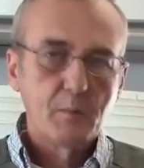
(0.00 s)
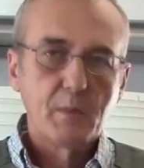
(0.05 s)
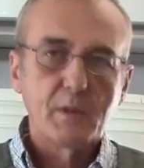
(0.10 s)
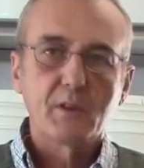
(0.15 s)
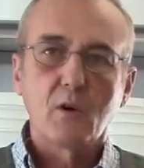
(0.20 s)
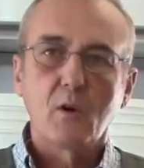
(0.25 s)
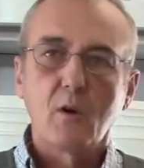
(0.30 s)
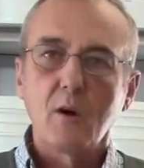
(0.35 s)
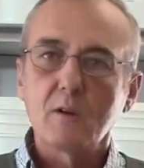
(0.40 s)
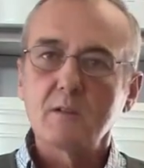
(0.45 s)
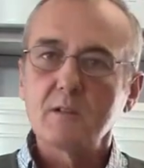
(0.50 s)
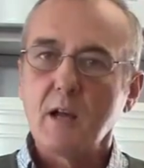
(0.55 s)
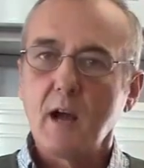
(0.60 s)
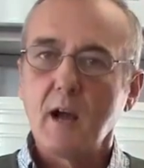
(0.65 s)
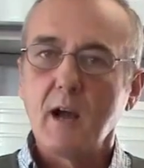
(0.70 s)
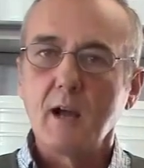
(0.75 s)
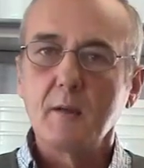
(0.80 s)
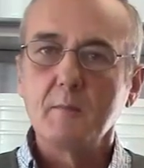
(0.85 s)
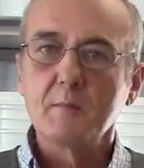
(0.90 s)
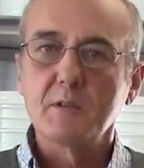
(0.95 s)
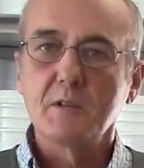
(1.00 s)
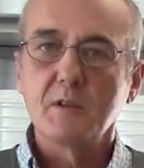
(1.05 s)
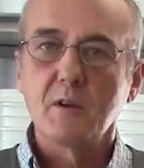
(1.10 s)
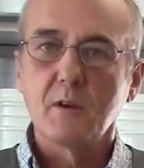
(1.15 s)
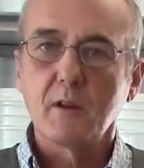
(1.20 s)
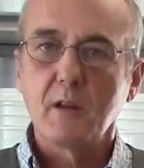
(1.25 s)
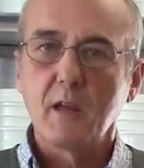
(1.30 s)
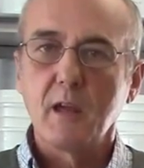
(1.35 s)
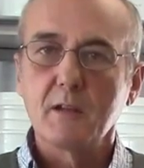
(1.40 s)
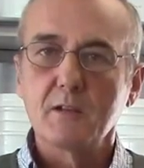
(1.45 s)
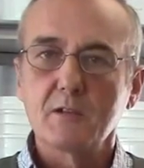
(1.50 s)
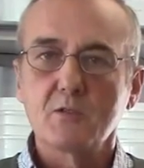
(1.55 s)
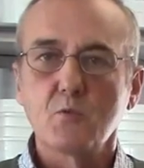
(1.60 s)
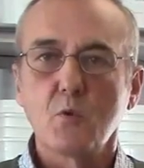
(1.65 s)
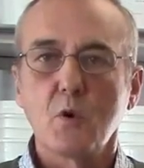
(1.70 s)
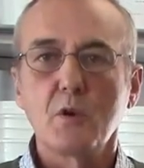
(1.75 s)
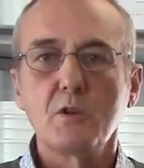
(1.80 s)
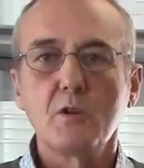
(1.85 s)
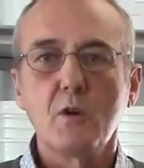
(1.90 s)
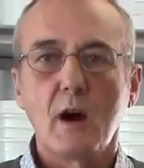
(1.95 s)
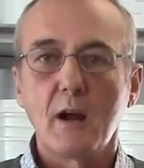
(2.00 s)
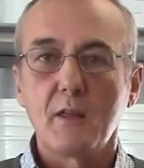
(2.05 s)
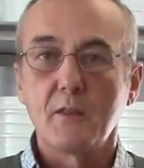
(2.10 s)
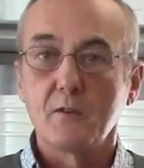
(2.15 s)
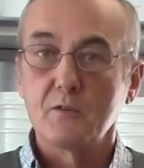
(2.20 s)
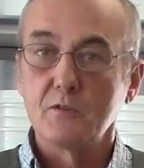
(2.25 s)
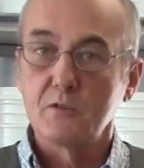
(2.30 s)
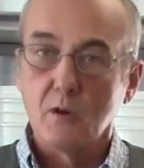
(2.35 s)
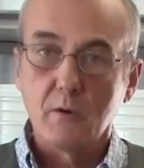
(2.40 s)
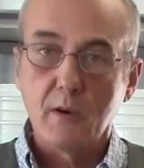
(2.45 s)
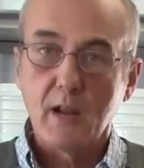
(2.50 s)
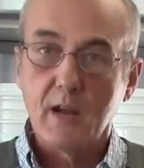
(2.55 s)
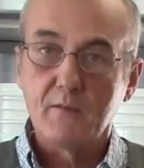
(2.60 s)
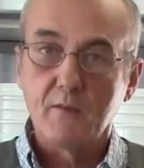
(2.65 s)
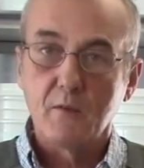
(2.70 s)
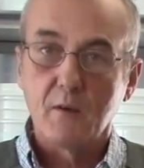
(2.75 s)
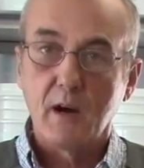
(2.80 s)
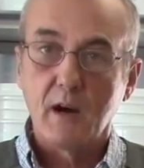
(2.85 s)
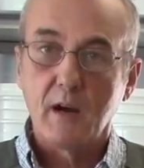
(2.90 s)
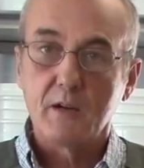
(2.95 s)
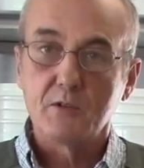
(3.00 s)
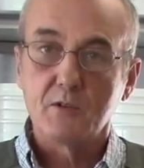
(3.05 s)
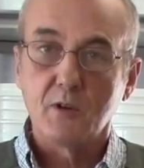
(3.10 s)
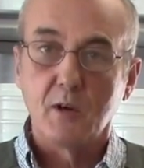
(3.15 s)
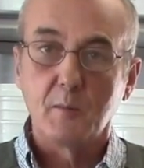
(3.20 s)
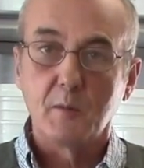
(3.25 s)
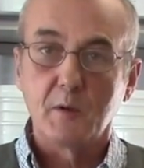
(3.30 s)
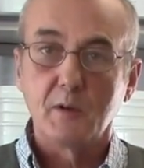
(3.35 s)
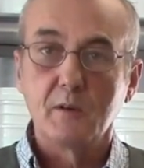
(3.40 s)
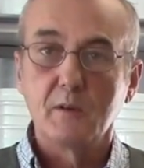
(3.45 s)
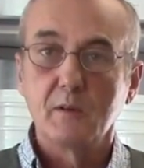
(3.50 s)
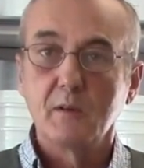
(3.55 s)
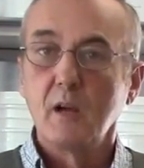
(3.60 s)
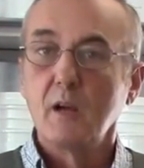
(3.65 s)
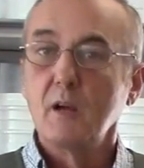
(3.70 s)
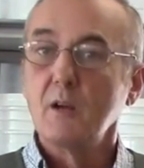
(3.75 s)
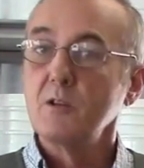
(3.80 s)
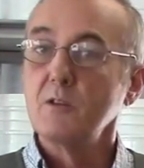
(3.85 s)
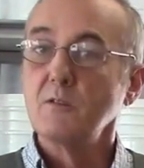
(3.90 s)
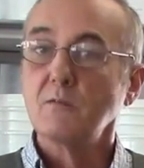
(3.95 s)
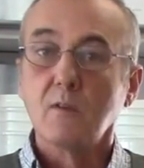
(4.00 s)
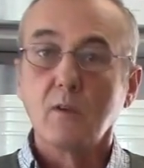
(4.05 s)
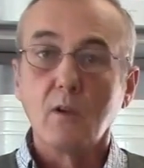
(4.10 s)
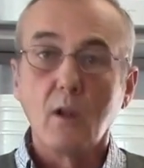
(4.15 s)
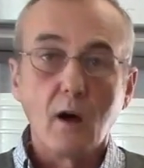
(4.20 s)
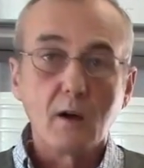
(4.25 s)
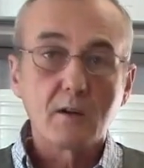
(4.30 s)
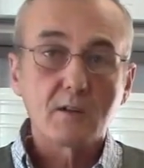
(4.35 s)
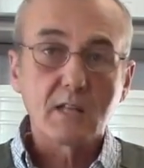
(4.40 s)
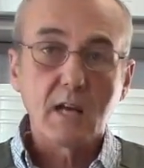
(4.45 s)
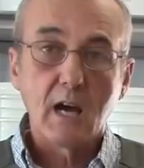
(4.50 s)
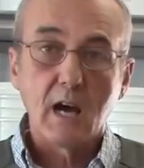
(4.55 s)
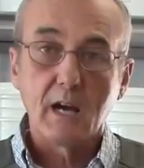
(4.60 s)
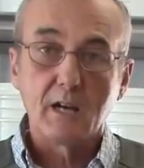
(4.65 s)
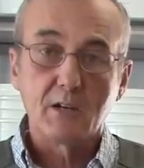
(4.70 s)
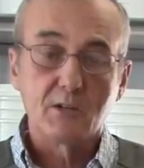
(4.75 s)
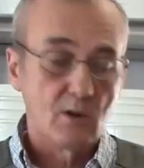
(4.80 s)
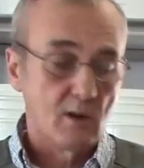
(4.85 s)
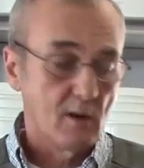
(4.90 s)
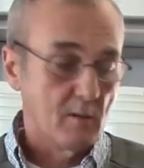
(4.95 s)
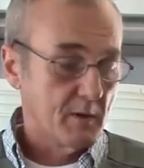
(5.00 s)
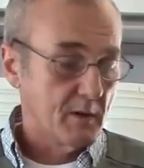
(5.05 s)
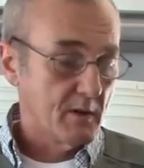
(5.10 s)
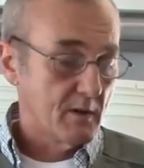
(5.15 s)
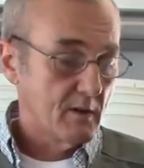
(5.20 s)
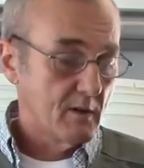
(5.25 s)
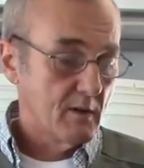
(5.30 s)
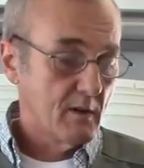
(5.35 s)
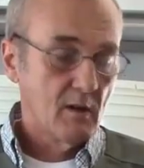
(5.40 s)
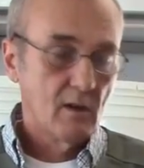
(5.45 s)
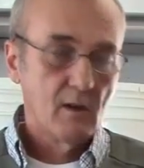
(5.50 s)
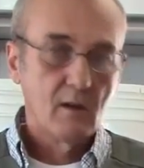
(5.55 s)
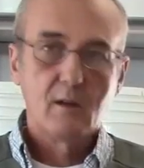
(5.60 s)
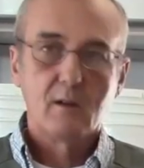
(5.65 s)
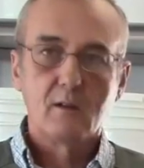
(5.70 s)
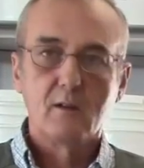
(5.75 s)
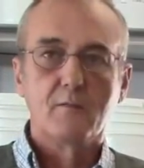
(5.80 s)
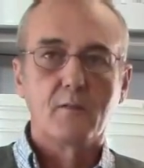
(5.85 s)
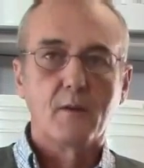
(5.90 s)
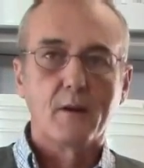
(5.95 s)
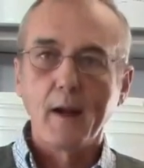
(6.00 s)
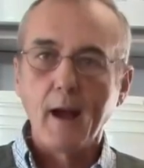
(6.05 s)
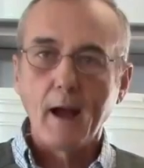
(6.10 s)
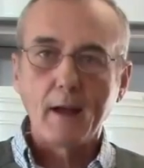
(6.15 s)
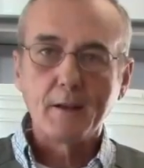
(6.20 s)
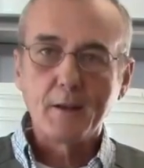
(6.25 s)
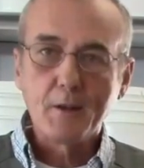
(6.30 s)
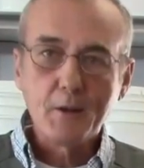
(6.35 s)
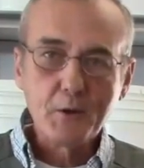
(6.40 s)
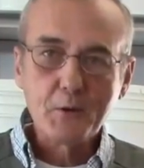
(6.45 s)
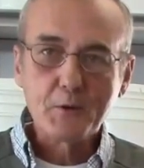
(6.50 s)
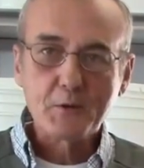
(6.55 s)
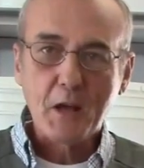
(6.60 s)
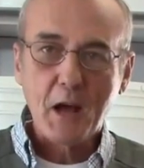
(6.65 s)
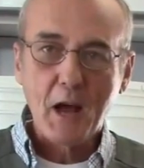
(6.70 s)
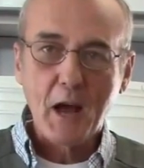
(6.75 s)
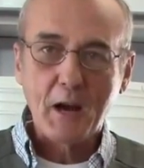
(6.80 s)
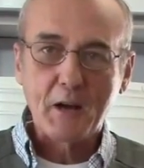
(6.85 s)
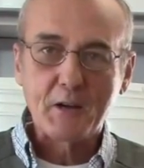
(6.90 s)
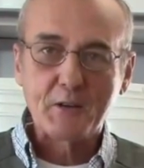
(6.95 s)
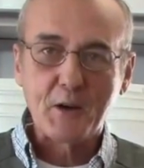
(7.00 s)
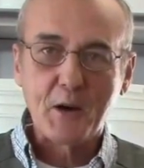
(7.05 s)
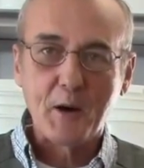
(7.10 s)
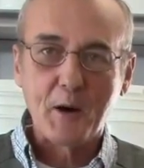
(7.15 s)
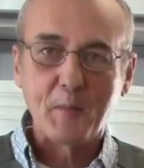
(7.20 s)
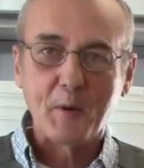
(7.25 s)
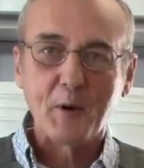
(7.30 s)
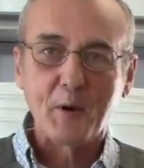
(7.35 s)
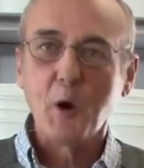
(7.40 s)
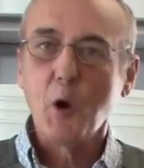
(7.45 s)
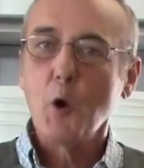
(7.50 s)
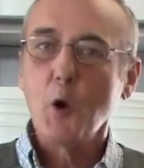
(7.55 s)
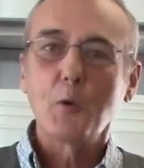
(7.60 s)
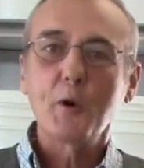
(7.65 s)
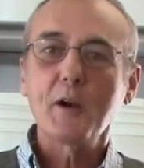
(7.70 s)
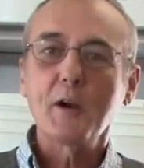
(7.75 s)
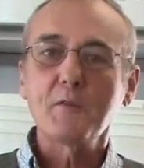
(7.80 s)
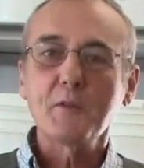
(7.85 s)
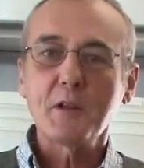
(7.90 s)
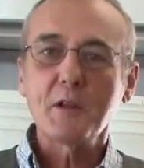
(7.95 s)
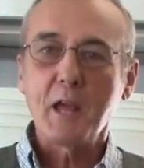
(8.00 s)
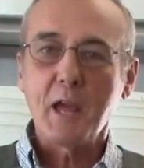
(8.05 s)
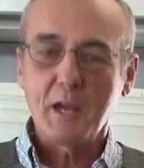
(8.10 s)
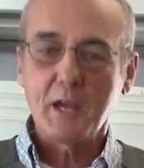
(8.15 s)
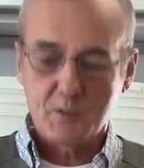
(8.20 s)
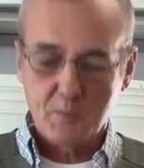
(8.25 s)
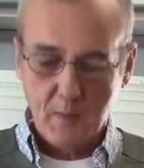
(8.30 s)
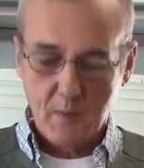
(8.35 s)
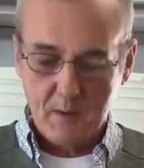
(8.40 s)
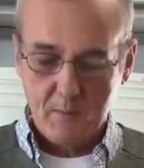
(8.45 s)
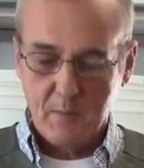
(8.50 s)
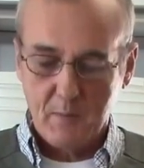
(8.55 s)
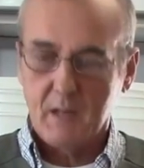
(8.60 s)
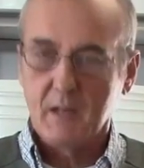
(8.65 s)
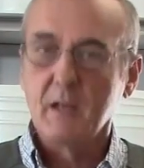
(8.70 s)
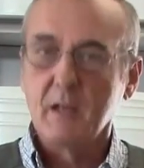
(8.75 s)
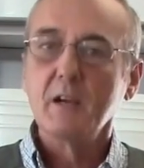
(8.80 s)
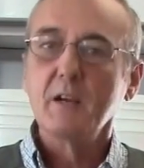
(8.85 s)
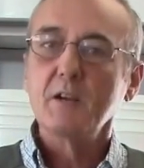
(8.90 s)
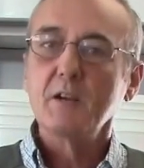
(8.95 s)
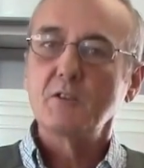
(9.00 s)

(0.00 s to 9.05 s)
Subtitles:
But there are times and there are cases where you either don't have a hydrometer, you've lost a hydrometer, you forgot to use the hydrometer, whatever the case may be.